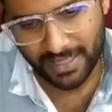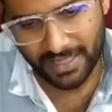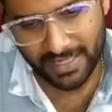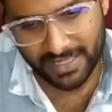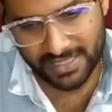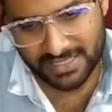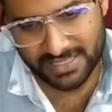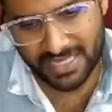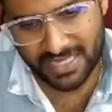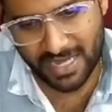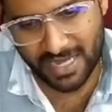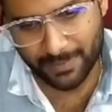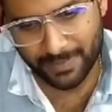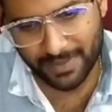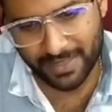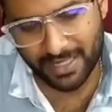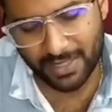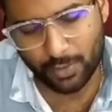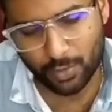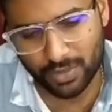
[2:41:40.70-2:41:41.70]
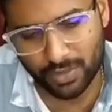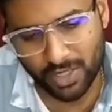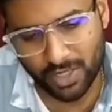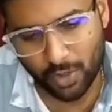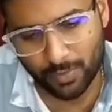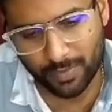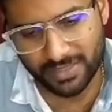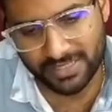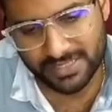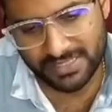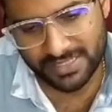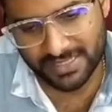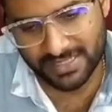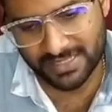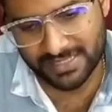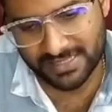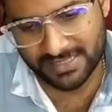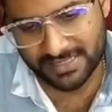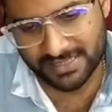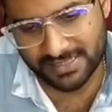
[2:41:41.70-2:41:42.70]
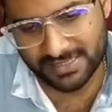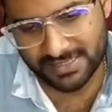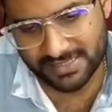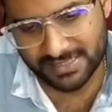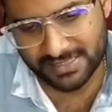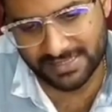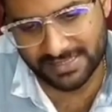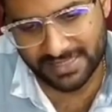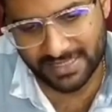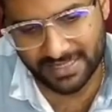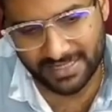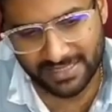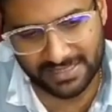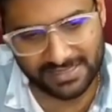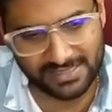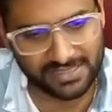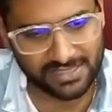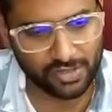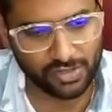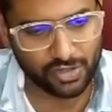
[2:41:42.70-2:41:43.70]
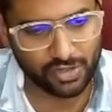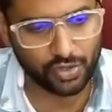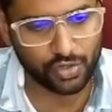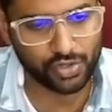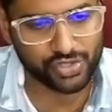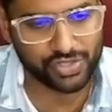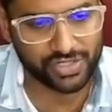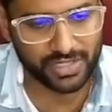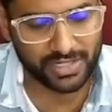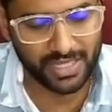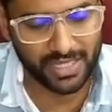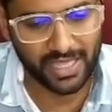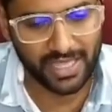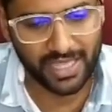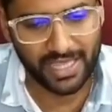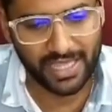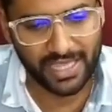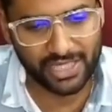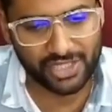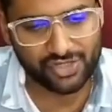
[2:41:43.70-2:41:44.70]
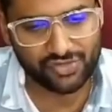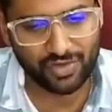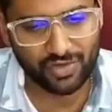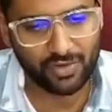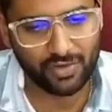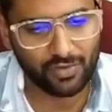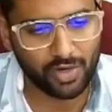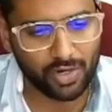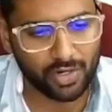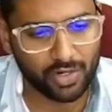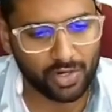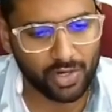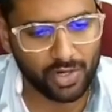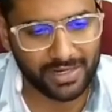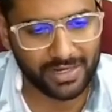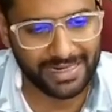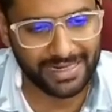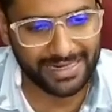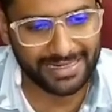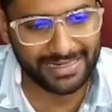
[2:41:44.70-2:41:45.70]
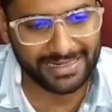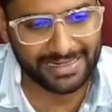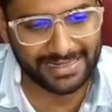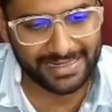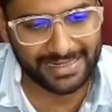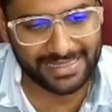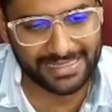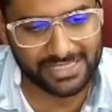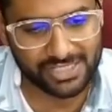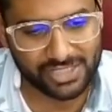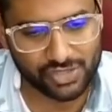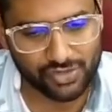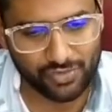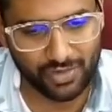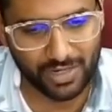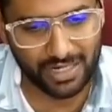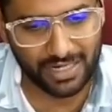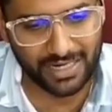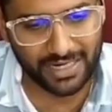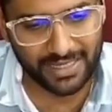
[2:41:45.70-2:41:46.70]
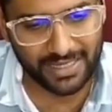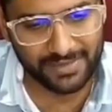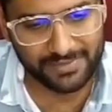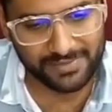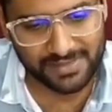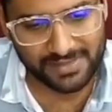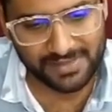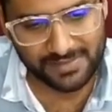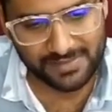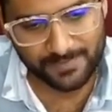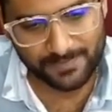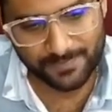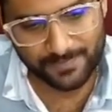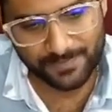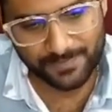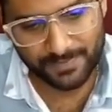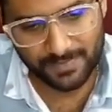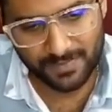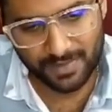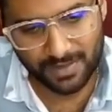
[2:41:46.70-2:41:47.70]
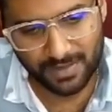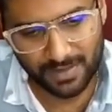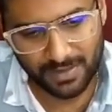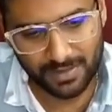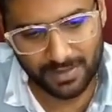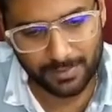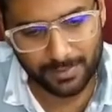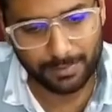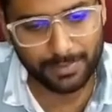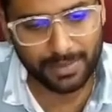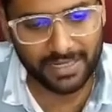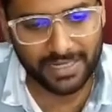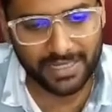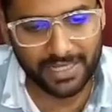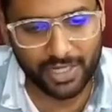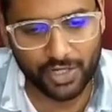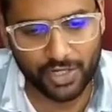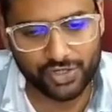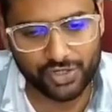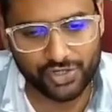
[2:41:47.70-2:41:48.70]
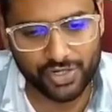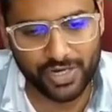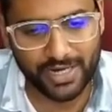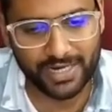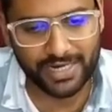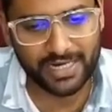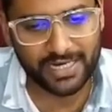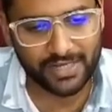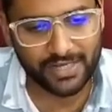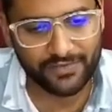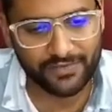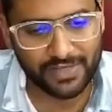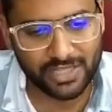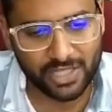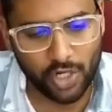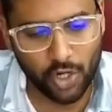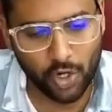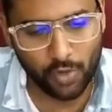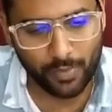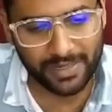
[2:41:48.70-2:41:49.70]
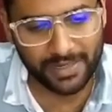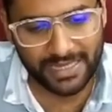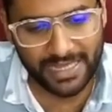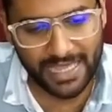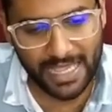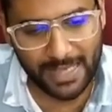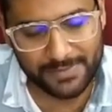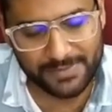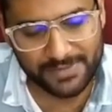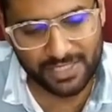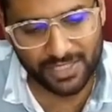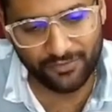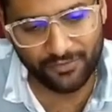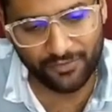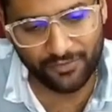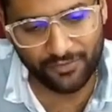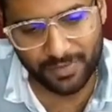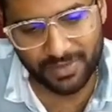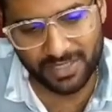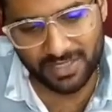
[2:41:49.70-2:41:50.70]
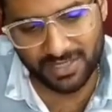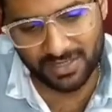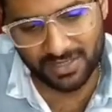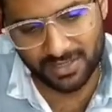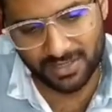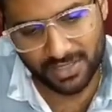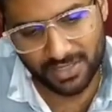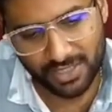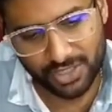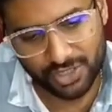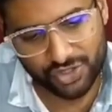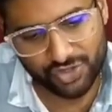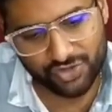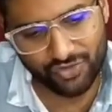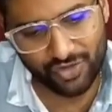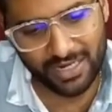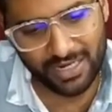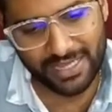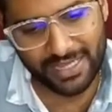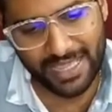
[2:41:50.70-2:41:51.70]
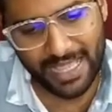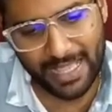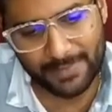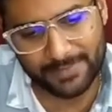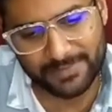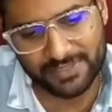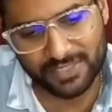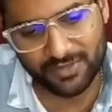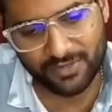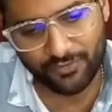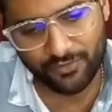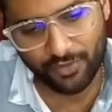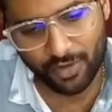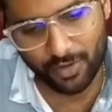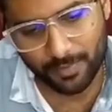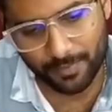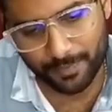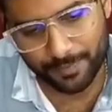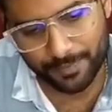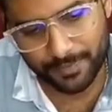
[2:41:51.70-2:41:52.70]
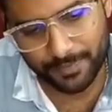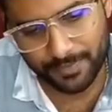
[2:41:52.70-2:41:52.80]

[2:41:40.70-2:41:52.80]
Each gap take only how many seconds? 6 seconds. Now the question, in 12 o'clock it ticks 12 times, but here you should identify that how many gaps are formed here? 12 gaps are formed.